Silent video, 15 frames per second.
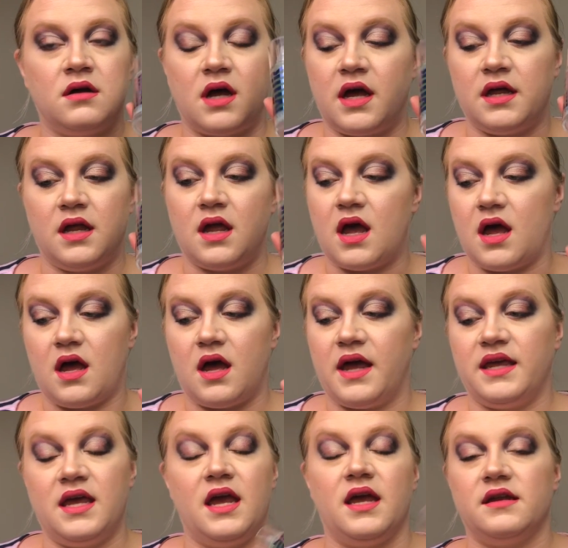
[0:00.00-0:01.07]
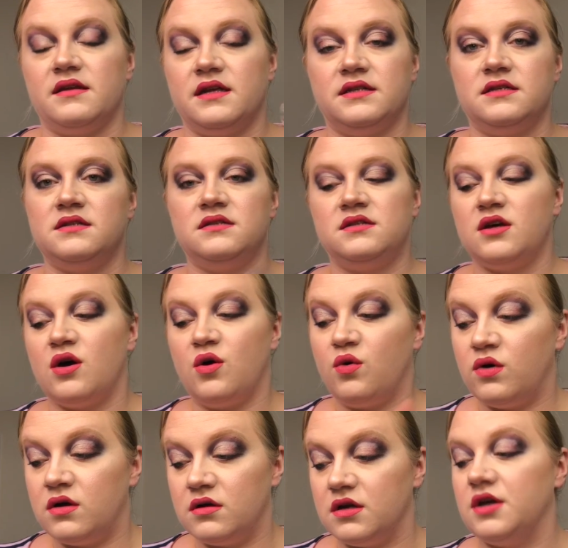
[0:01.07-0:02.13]
I can't. It's
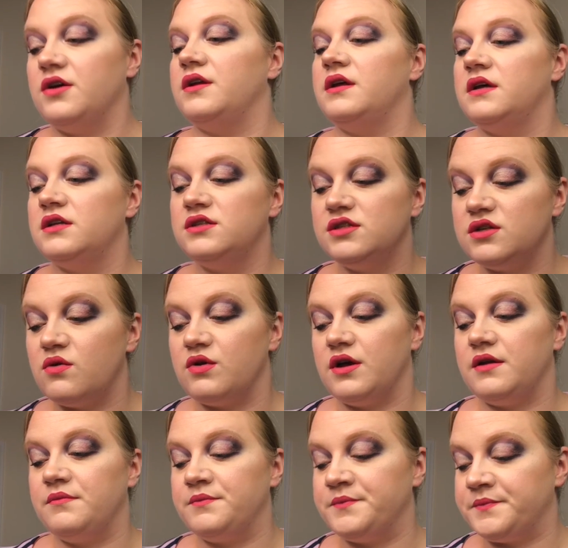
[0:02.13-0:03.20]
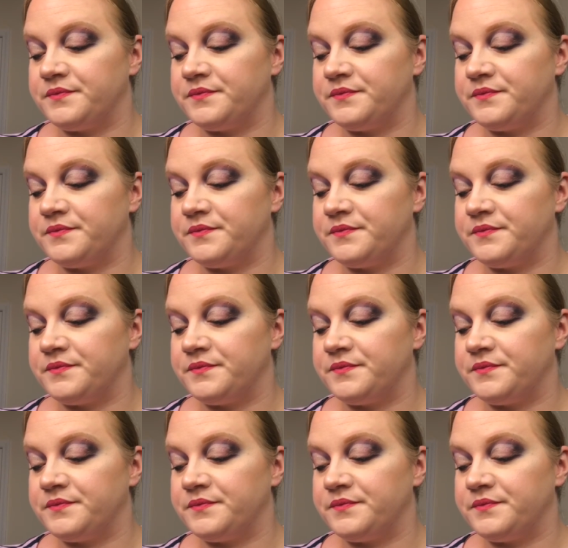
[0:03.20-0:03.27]
so good. So good.